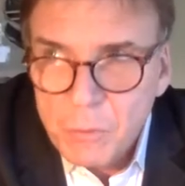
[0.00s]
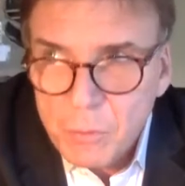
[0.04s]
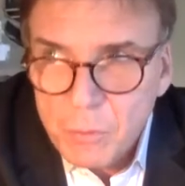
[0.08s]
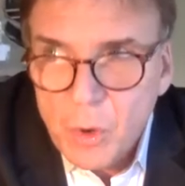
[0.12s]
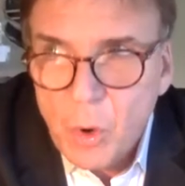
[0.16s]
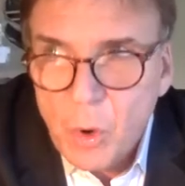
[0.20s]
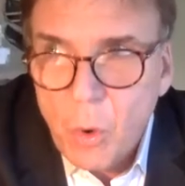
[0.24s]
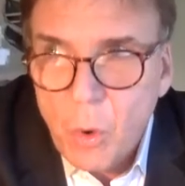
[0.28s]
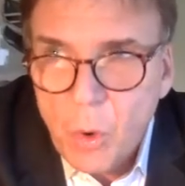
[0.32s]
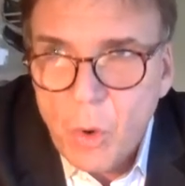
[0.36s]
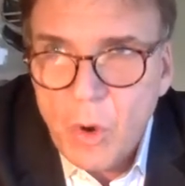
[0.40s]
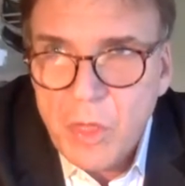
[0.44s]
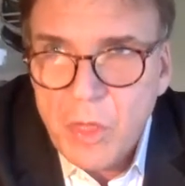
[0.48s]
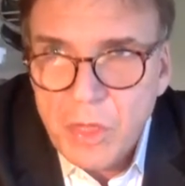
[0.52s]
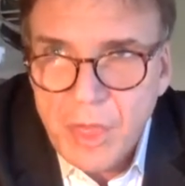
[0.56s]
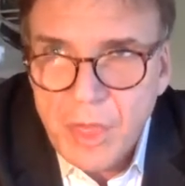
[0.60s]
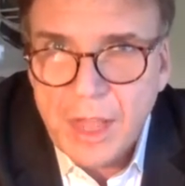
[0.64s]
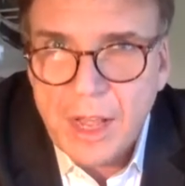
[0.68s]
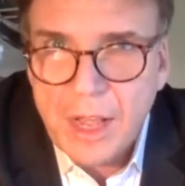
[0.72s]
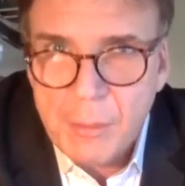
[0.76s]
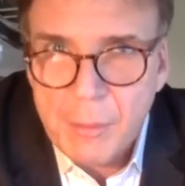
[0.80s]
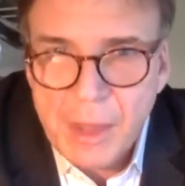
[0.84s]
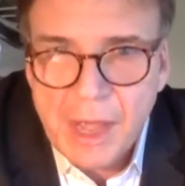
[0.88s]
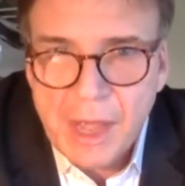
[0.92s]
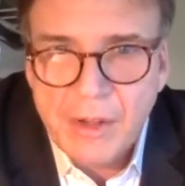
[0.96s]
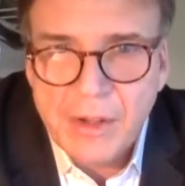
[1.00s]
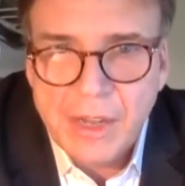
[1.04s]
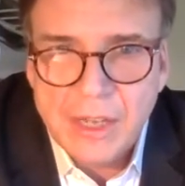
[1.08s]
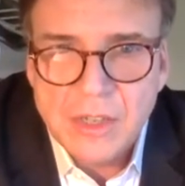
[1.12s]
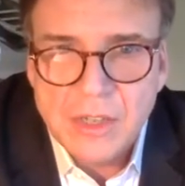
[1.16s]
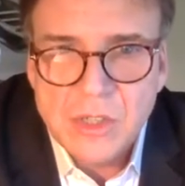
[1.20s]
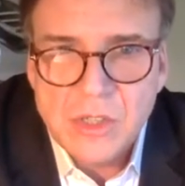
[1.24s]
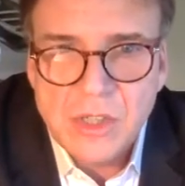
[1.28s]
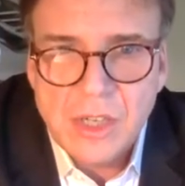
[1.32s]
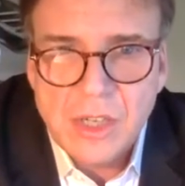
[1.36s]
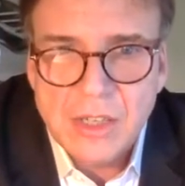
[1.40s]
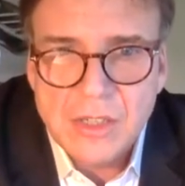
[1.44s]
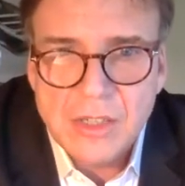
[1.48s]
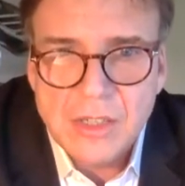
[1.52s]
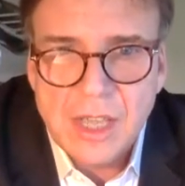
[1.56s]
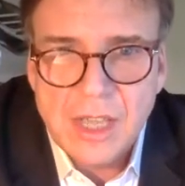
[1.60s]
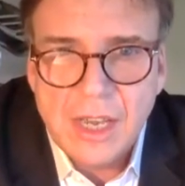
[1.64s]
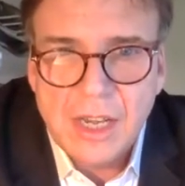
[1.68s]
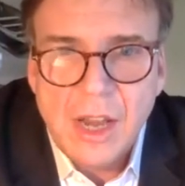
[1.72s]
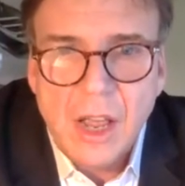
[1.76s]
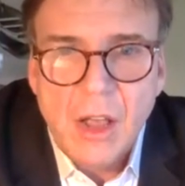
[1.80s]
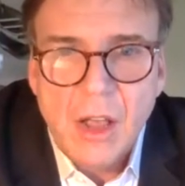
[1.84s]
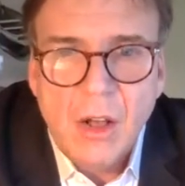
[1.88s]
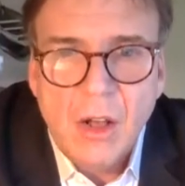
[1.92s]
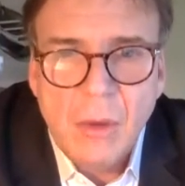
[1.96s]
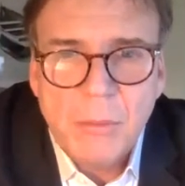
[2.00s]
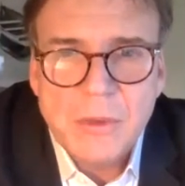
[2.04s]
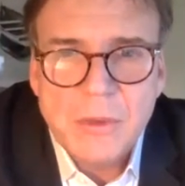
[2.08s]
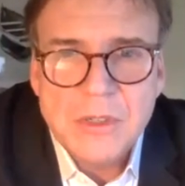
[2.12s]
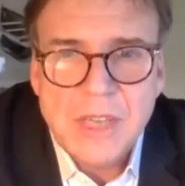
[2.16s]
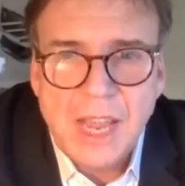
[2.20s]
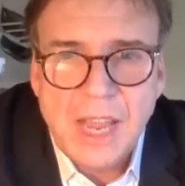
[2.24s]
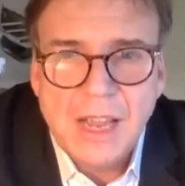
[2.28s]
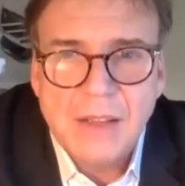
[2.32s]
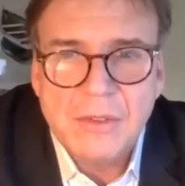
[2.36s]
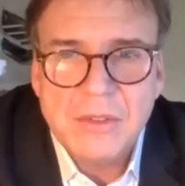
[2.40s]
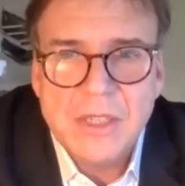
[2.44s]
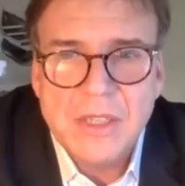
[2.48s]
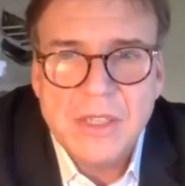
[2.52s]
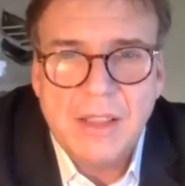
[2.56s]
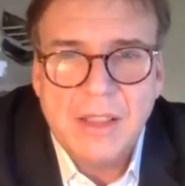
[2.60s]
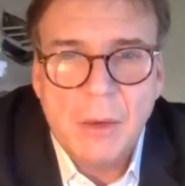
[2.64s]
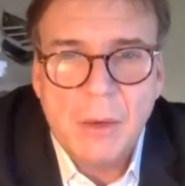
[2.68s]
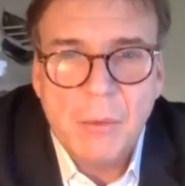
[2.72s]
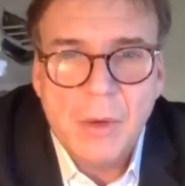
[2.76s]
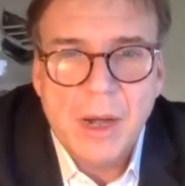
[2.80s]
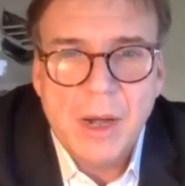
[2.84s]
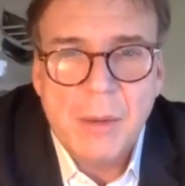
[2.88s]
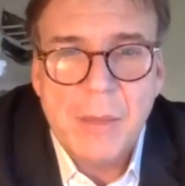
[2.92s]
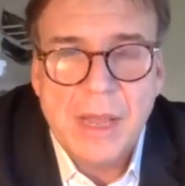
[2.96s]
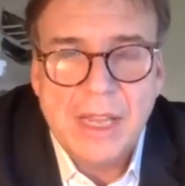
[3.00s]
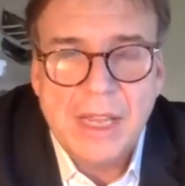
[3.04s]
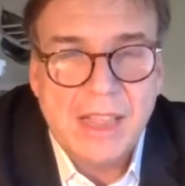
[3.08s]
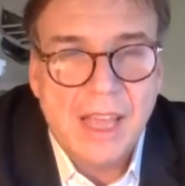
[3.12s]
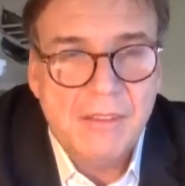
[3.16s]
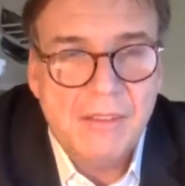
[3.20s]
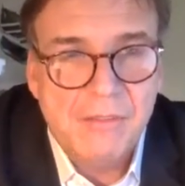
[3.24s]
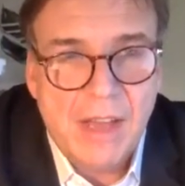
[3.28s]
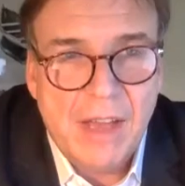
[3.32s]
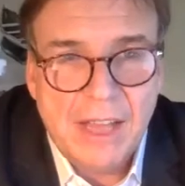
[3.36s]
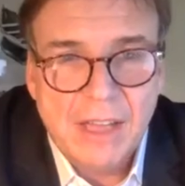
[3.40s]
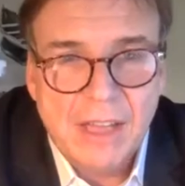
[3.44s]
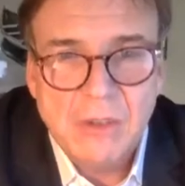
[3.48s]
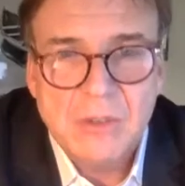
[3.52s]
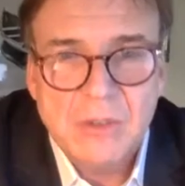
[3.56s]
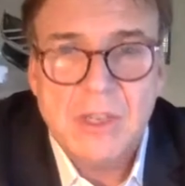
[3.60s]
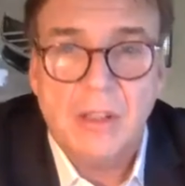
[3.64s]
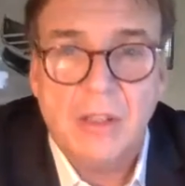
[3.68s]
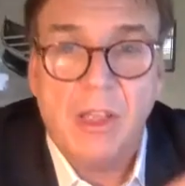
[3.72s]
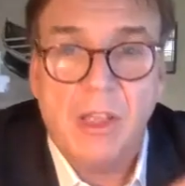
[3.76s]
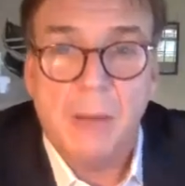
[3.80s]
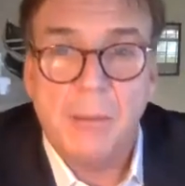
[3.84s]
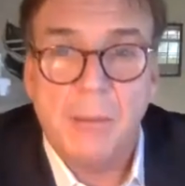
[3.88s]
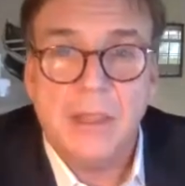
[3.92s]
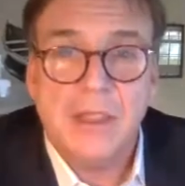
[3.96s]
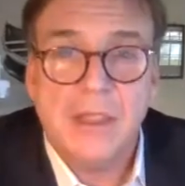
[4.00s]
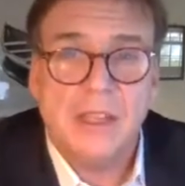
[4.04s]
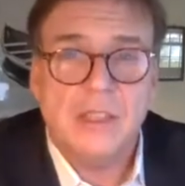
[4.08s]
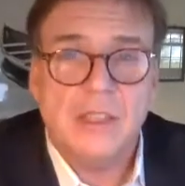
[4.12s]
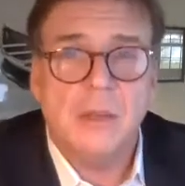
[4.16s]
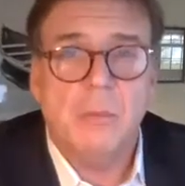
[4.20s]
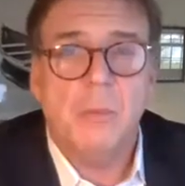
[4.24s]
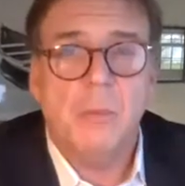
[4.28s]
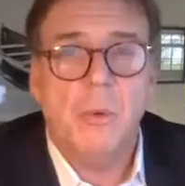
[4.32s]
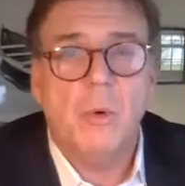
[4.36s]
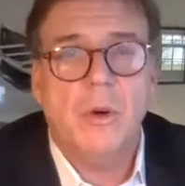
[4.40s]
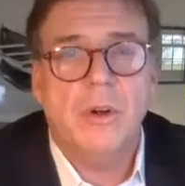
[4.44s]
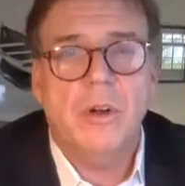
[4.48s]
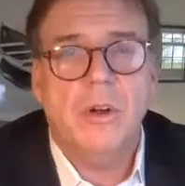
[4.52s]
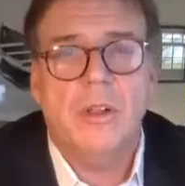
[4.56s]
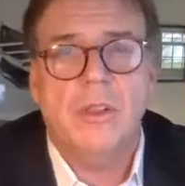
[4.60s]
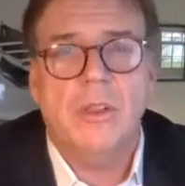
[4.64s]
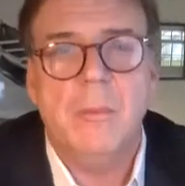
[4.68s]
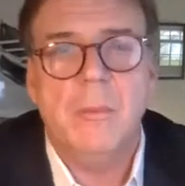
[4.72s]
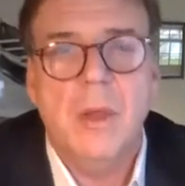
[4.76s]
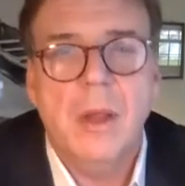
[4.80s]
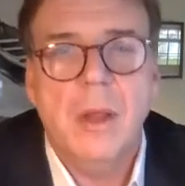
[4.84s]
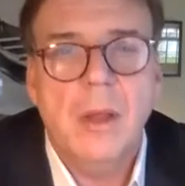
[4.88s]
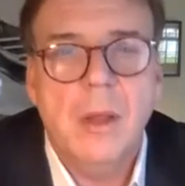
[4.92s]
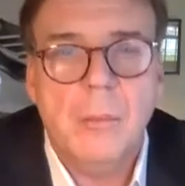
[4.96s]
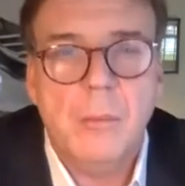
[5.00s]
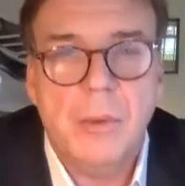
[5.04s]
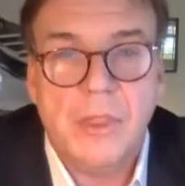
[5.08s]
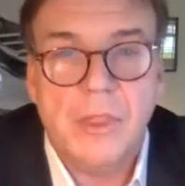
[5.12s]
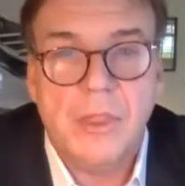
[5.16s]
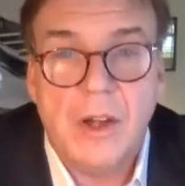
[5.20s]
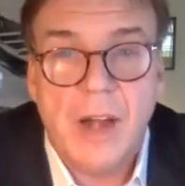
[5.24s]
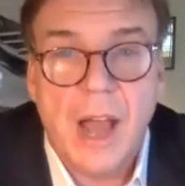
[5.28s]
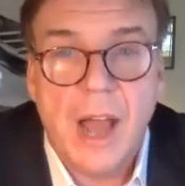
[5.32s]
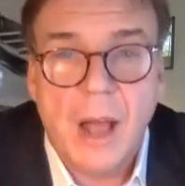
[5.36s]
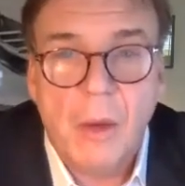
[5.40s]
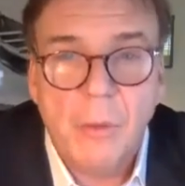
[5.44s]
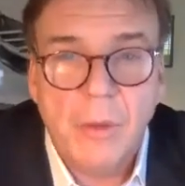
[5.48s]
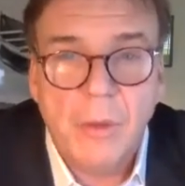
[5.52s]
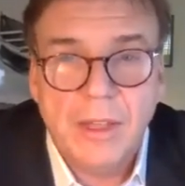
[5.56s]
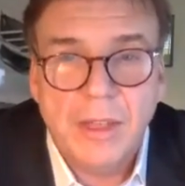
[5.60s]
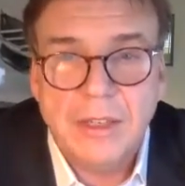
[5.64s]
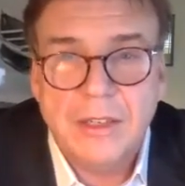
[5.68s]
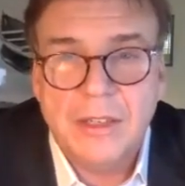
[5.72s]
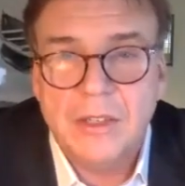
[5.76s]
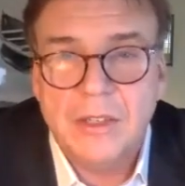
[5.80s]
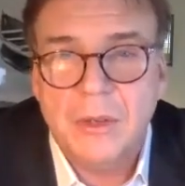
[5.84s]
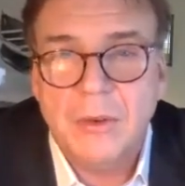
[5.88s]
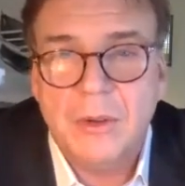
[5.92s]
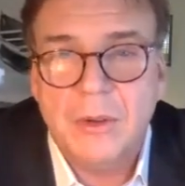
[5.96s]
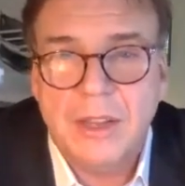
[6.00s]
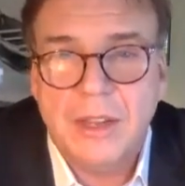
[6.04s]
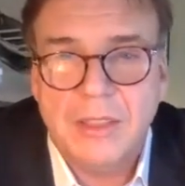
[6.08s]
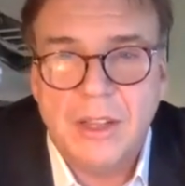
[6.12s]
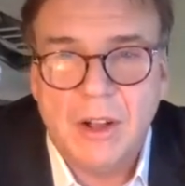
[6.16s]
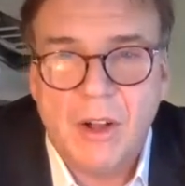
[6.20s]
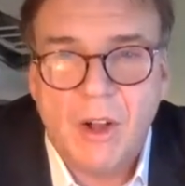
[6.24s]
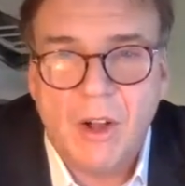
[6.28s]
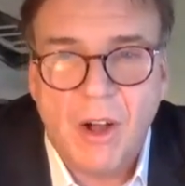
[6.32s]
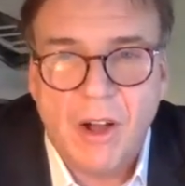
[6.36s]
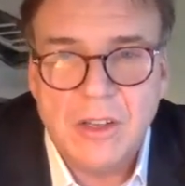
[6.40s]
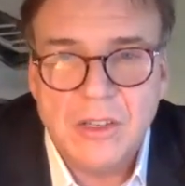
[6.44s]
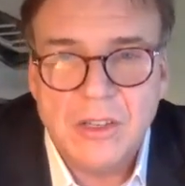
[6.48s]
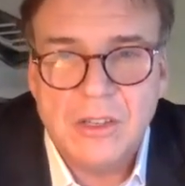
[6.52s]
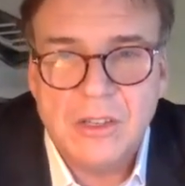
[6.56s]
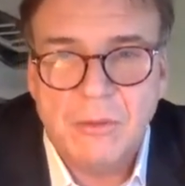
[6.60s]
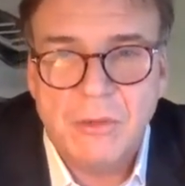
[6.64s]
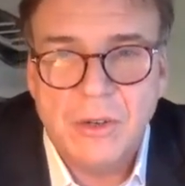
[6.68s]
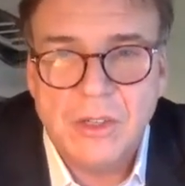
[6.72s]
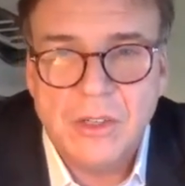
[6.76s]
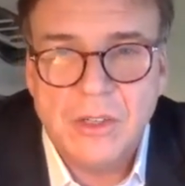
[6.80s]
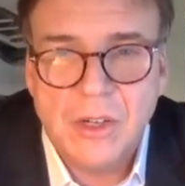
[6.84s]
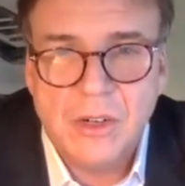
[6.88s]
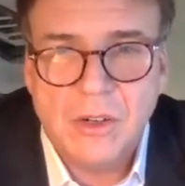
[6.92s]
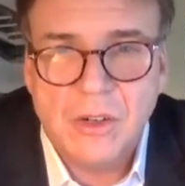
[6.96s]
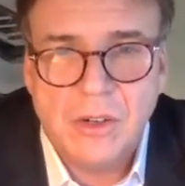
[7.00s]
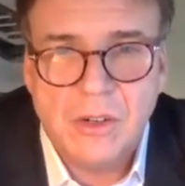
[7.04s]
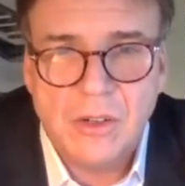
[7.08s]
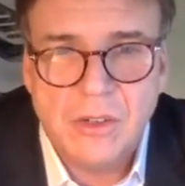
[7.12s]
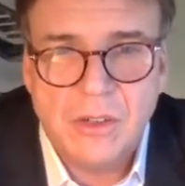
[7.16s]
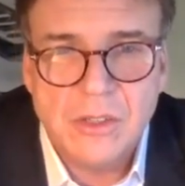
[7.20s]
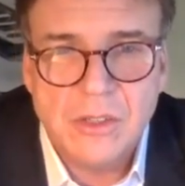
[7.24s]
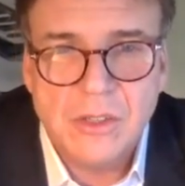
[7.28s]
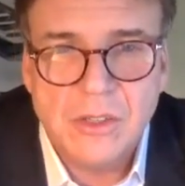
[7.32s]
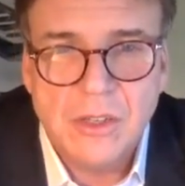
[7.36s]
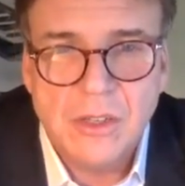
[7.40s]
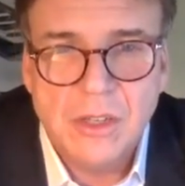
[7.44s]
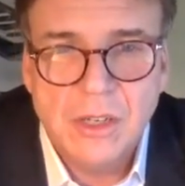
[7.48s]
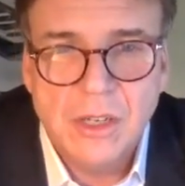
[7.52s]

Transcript: core thing about ESG is that almost half say they want to make that values alignment that's important to them, but they're not willing to do it at the cost of returns.